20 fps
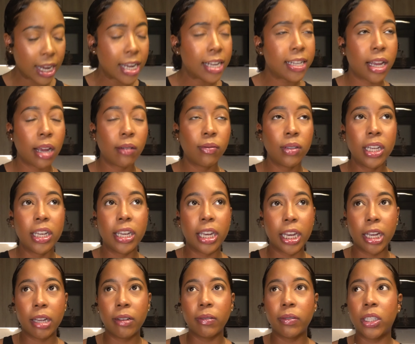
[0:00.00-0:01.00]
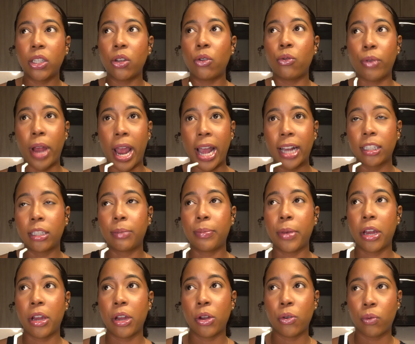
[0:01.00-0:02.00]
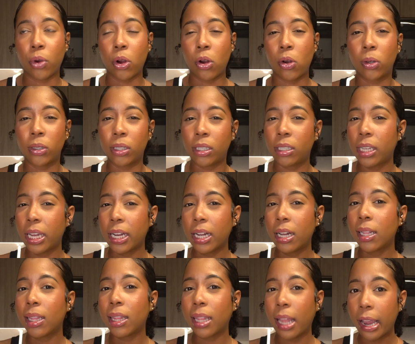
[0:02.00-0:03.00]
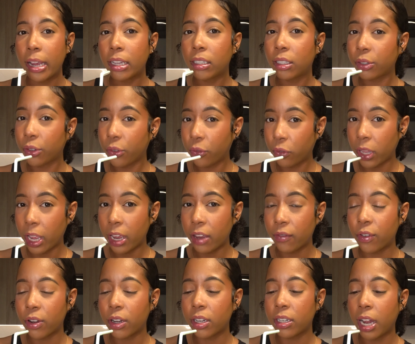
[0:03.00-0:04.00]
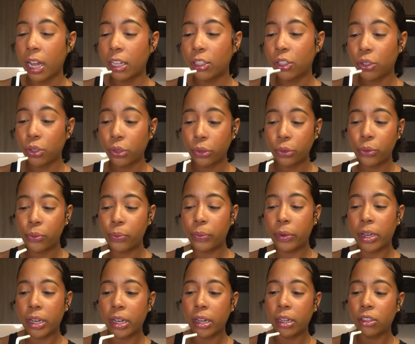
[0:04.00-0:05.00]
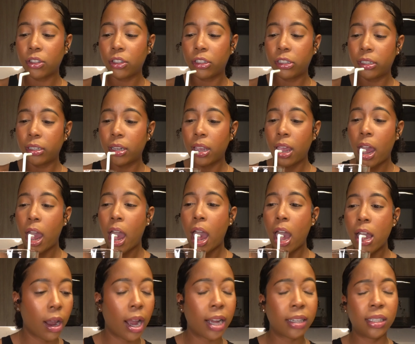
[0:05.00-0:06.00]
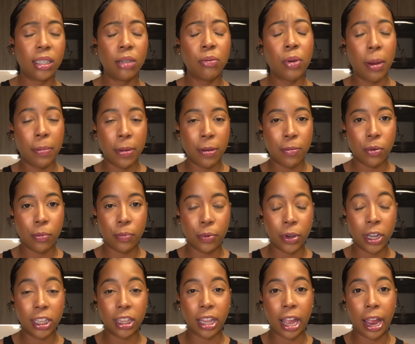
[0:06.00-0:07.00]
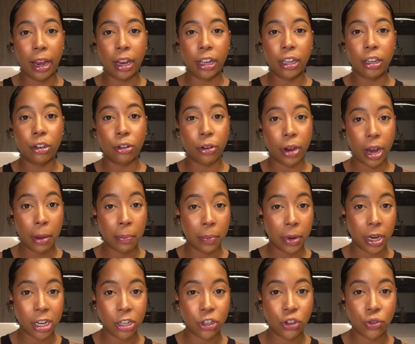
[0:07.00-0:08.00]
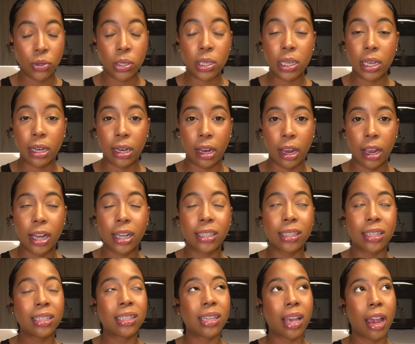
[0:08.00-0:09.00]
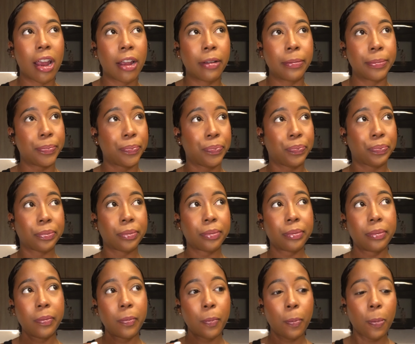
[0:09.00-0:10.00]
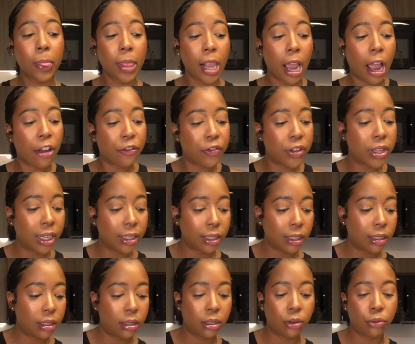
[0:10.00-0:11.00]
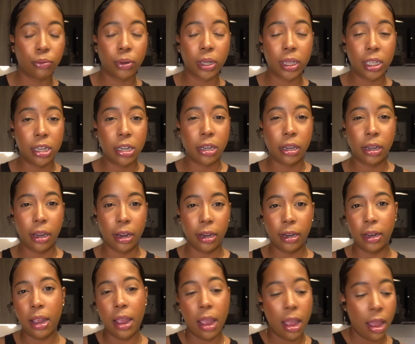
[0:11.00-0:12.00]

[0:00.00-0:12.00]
It definitely gives raspberry rose. It's like a light flavor, not too much. I see why people put like cranberry juice in it, because it's like, I feel like this is a really good